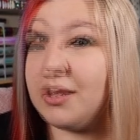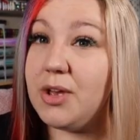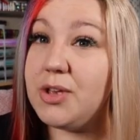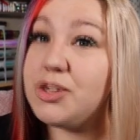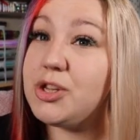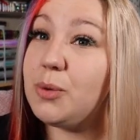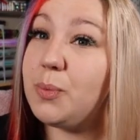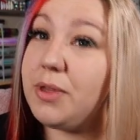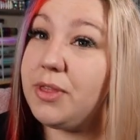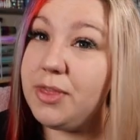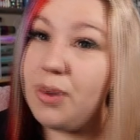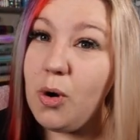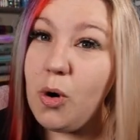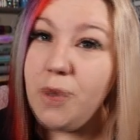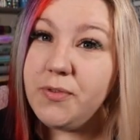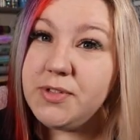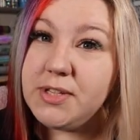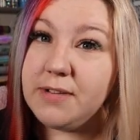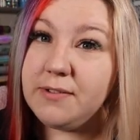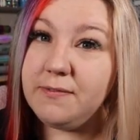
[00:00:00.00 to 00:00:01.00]
So with the
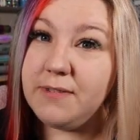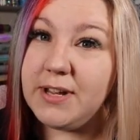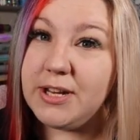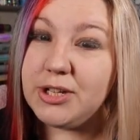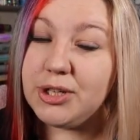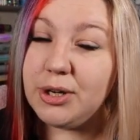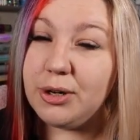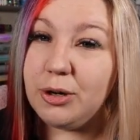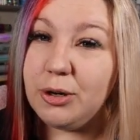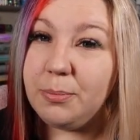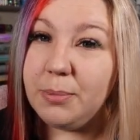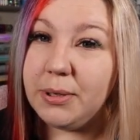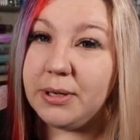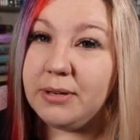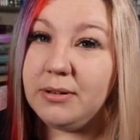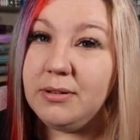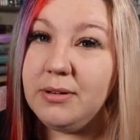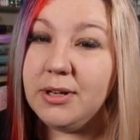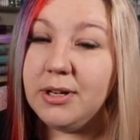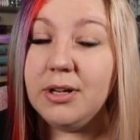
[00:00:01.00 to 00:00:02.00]
offset feature
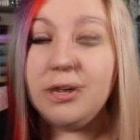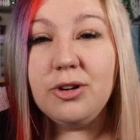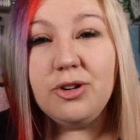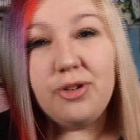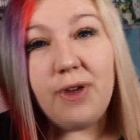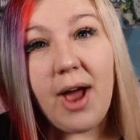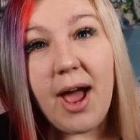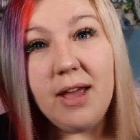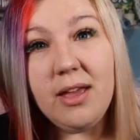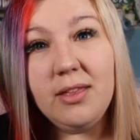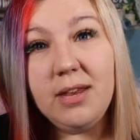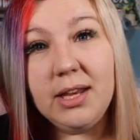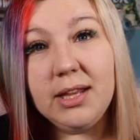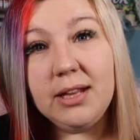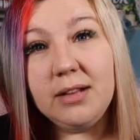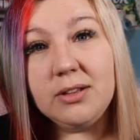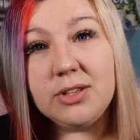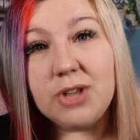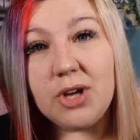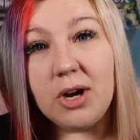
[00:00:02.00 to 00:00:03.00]
open, drag the
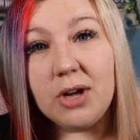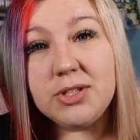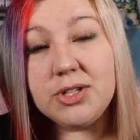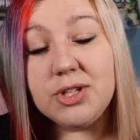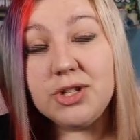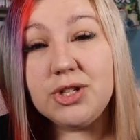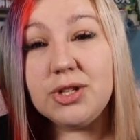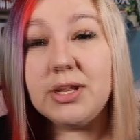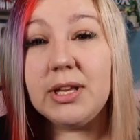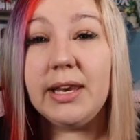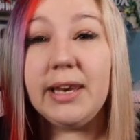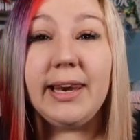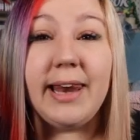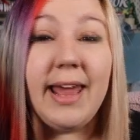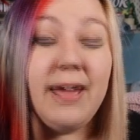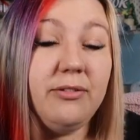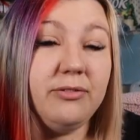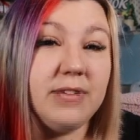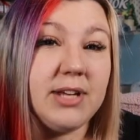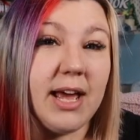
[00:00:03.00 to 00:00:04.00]
little dot to the
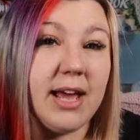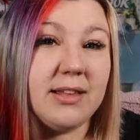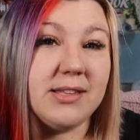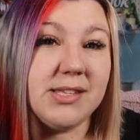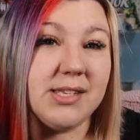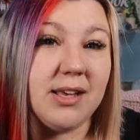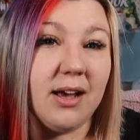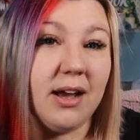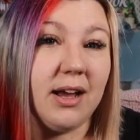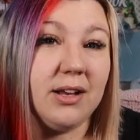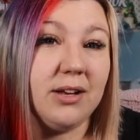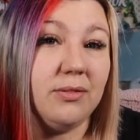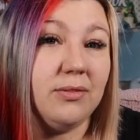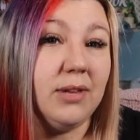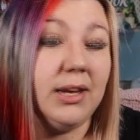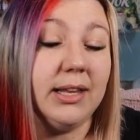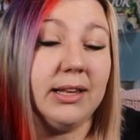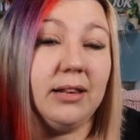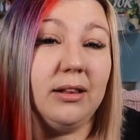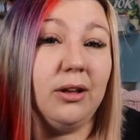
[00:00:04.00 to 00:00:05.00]
left-hand side of the
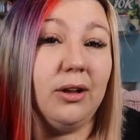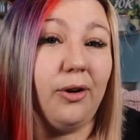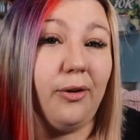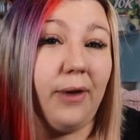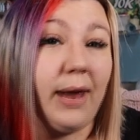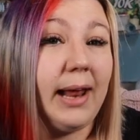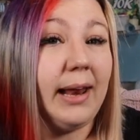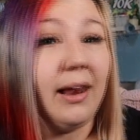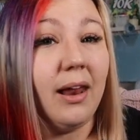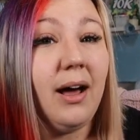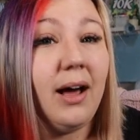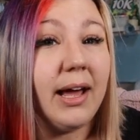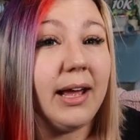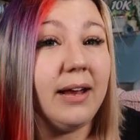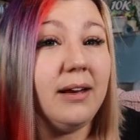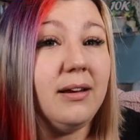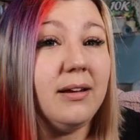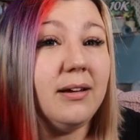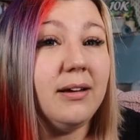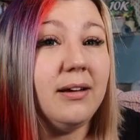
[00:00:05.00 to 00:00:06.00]
little gray line,